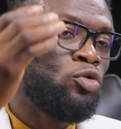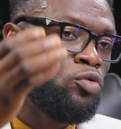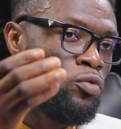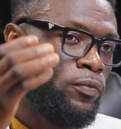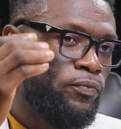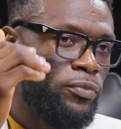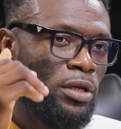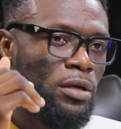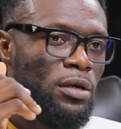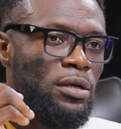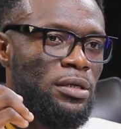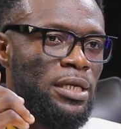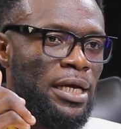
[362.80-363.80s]
to
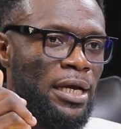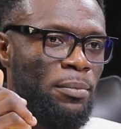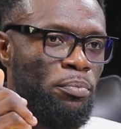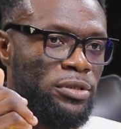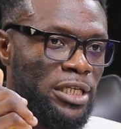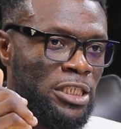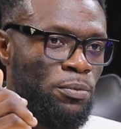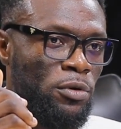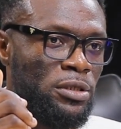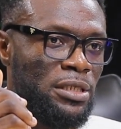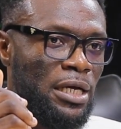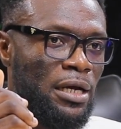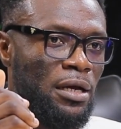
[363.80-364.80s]
the project
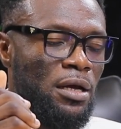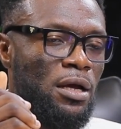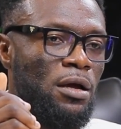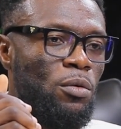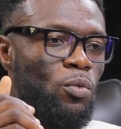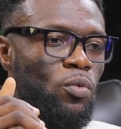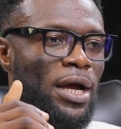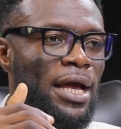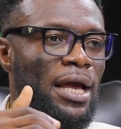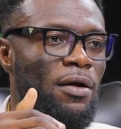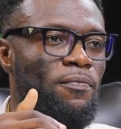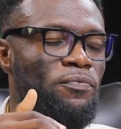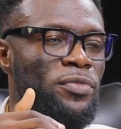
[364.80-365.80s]
sponsor,
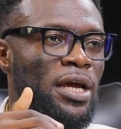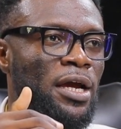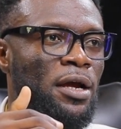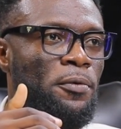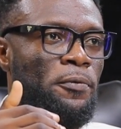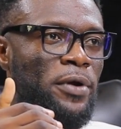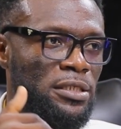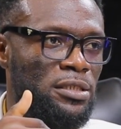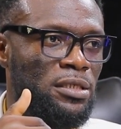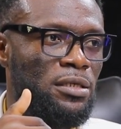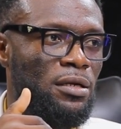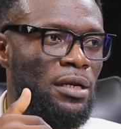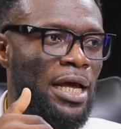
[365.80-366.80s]
where the
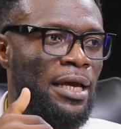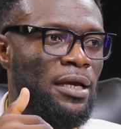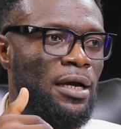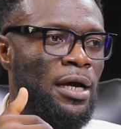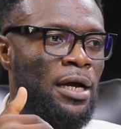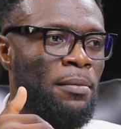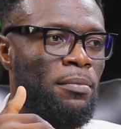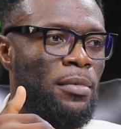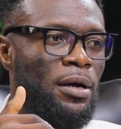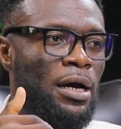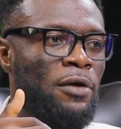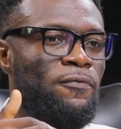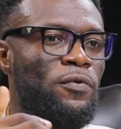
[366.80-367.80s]
risk, like
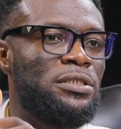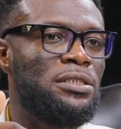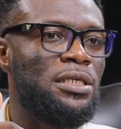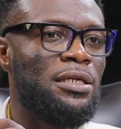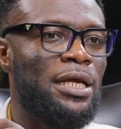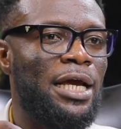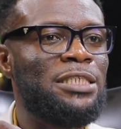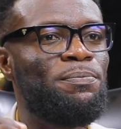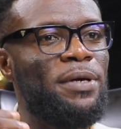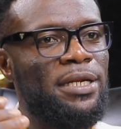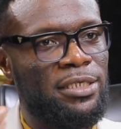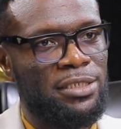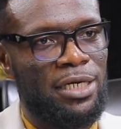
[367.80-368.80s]
unforeseen
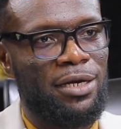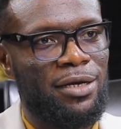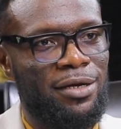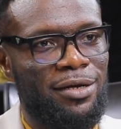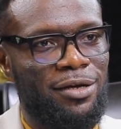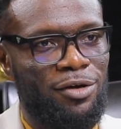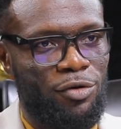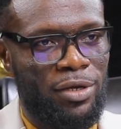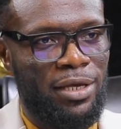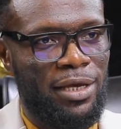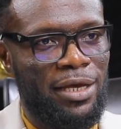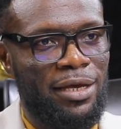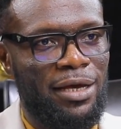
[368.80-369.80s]
expenditure,
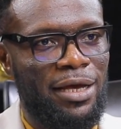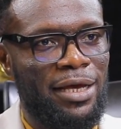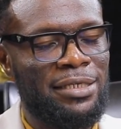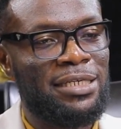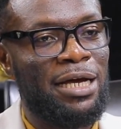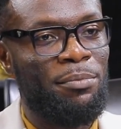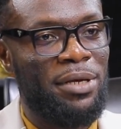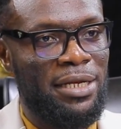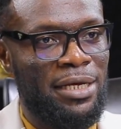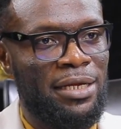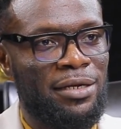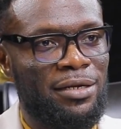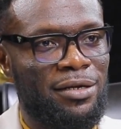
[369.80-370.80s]
okay, is coming in.